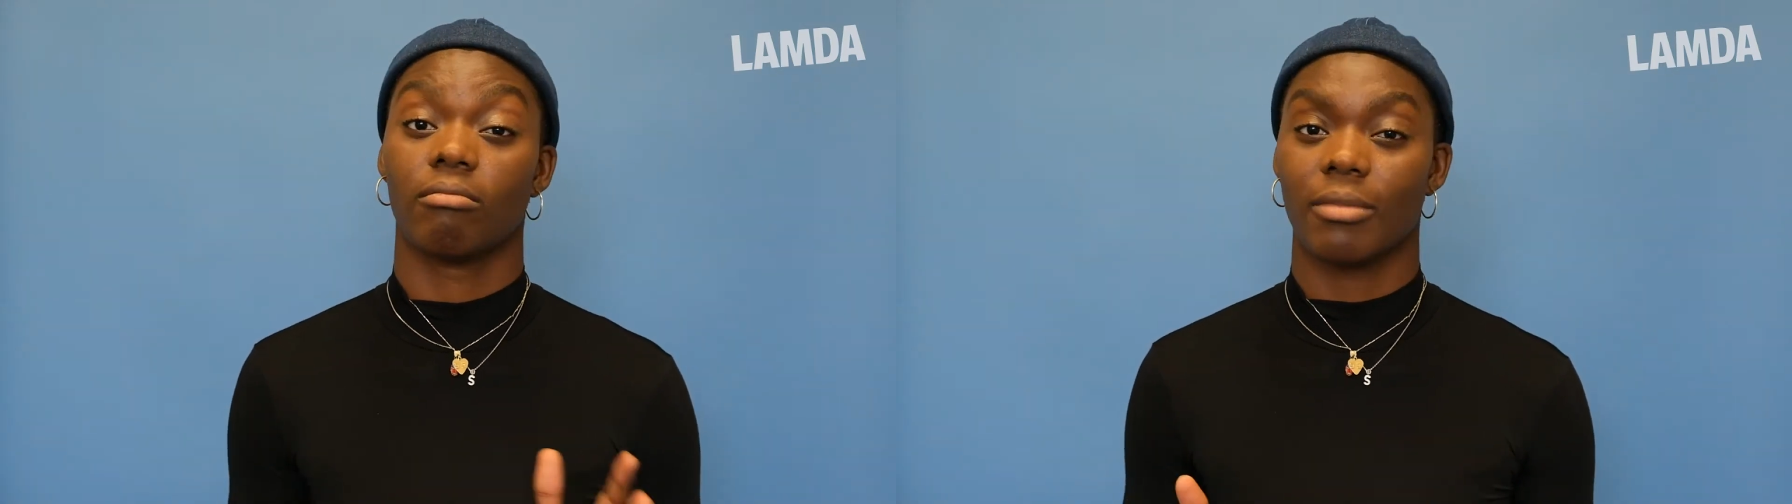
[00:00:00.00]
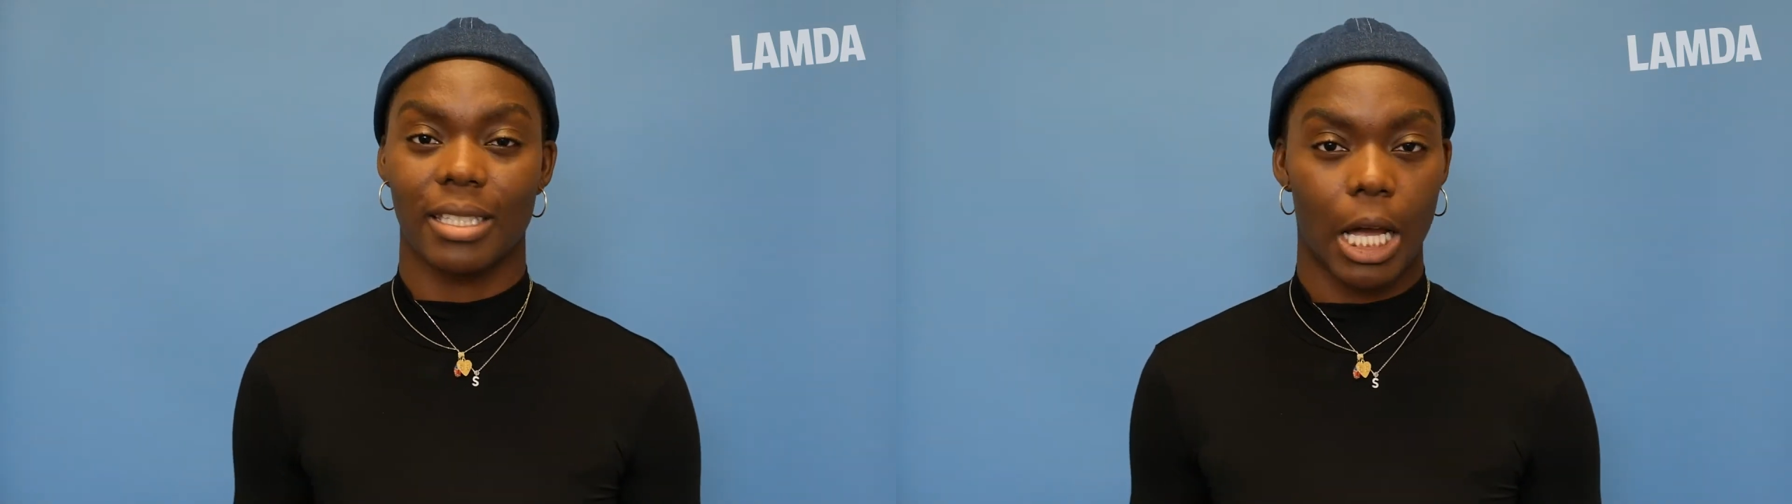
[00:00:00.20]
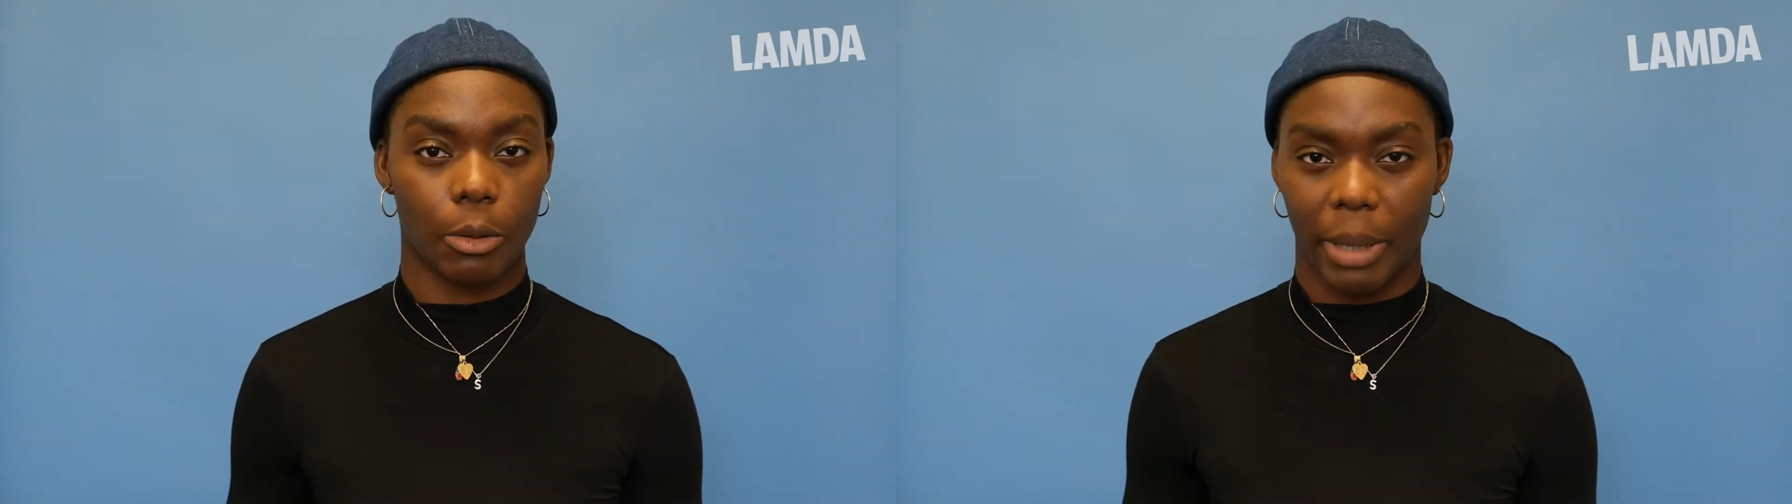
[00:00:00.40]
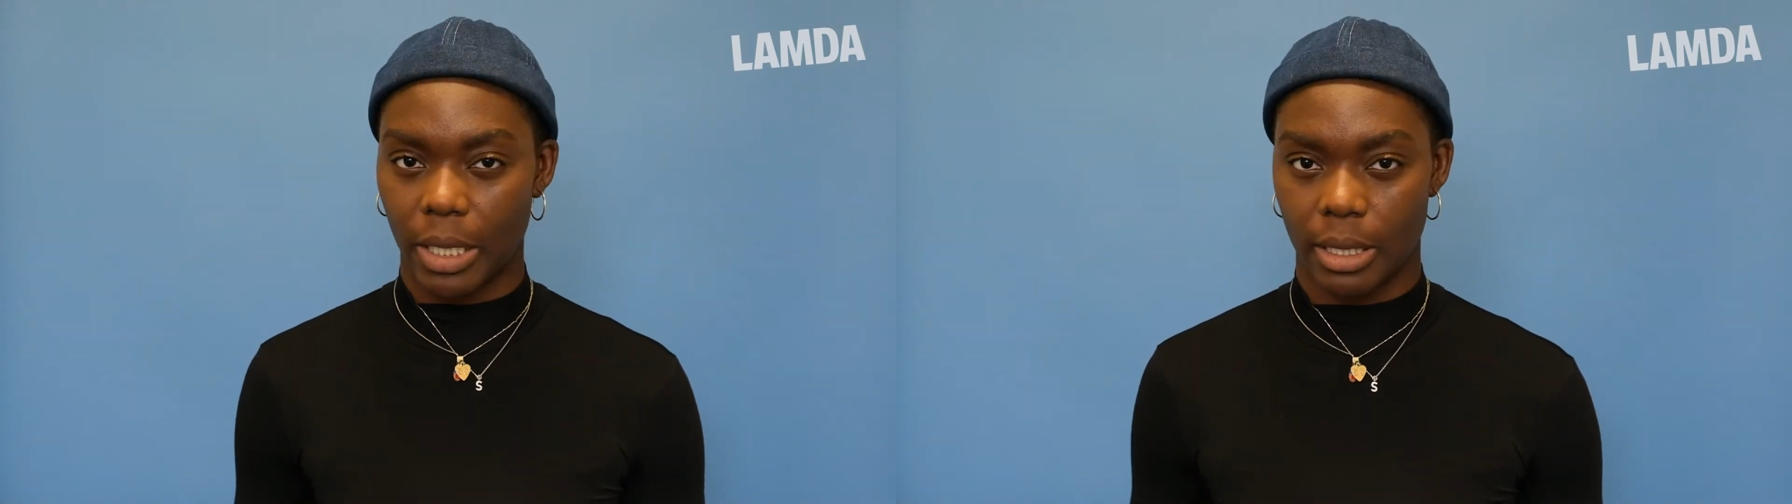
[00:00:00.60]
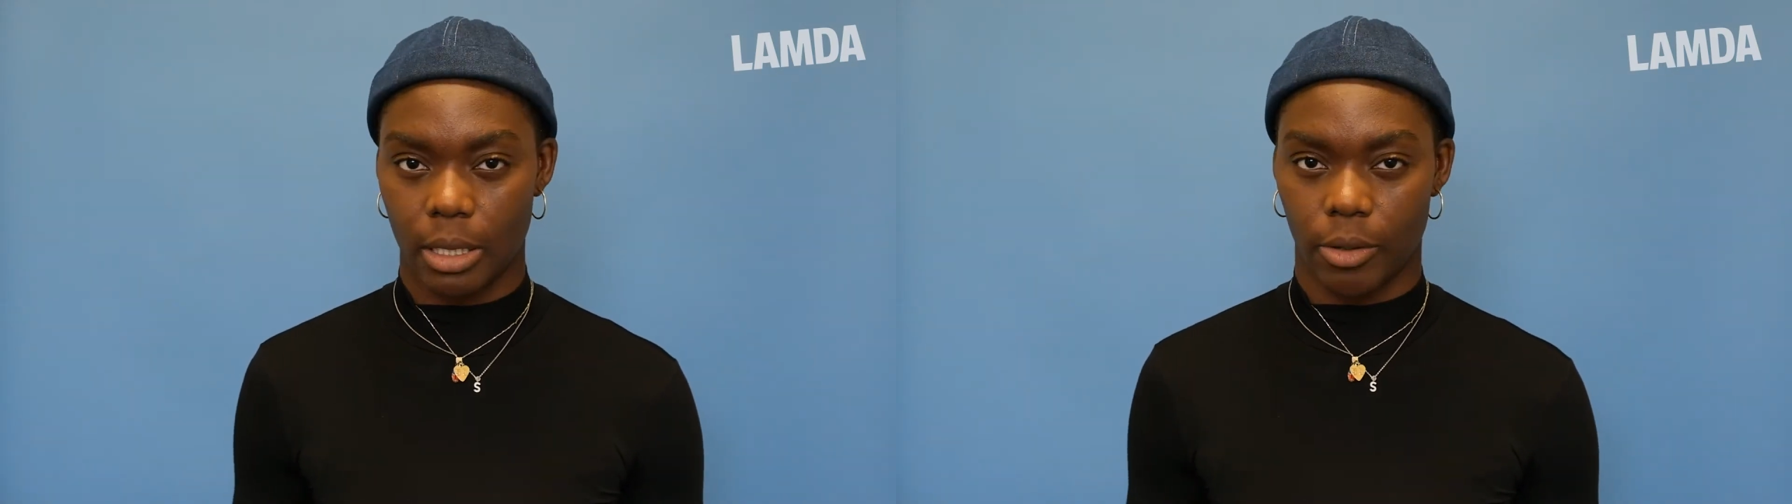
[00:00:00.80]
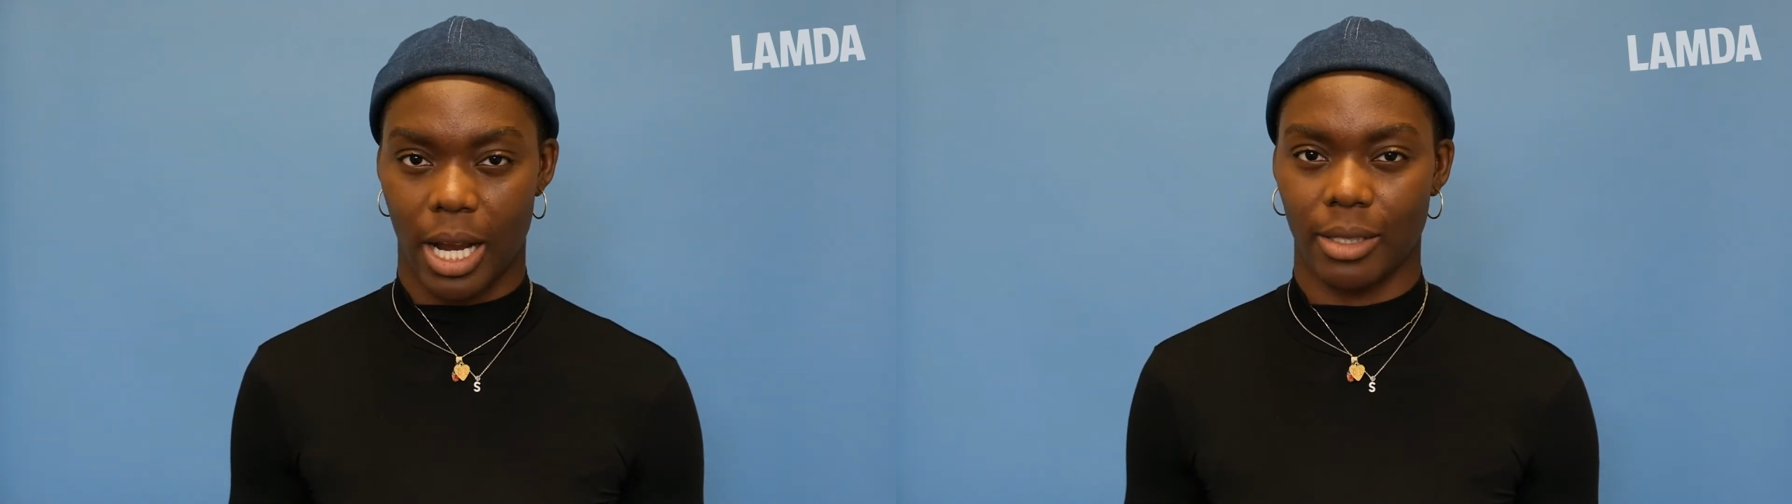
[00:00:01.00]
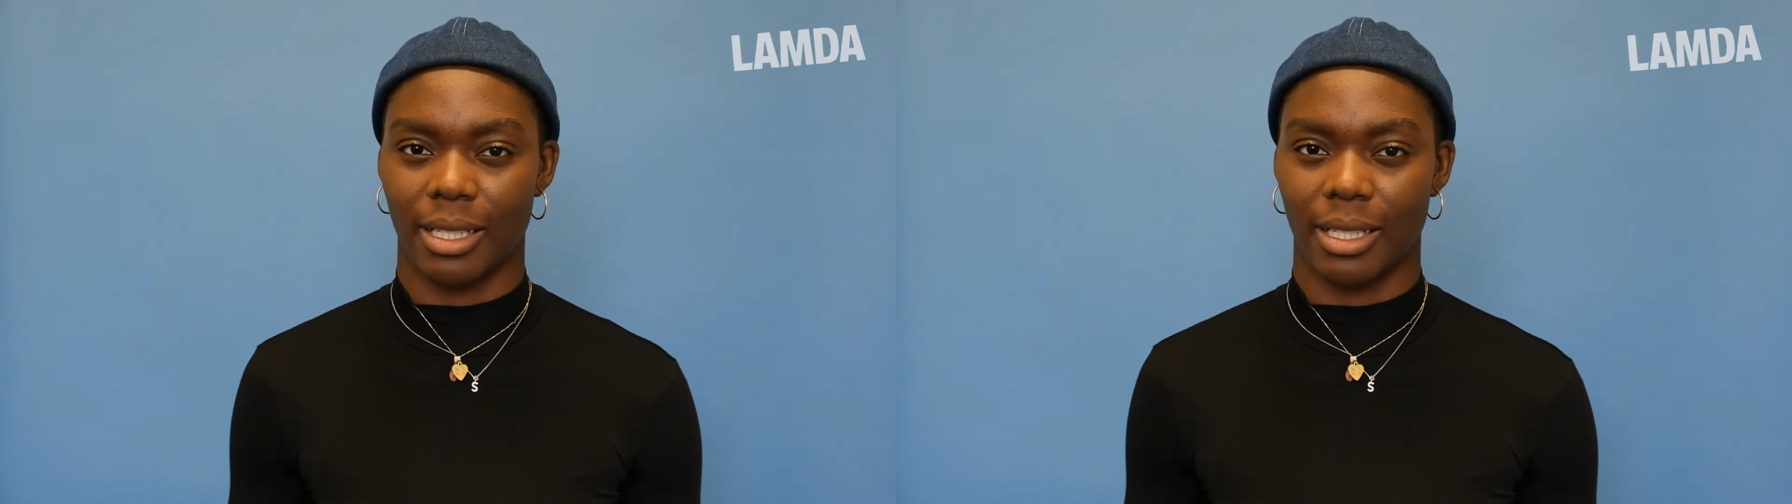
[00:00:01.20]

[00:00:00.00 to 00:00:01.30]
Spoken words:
sound bounces around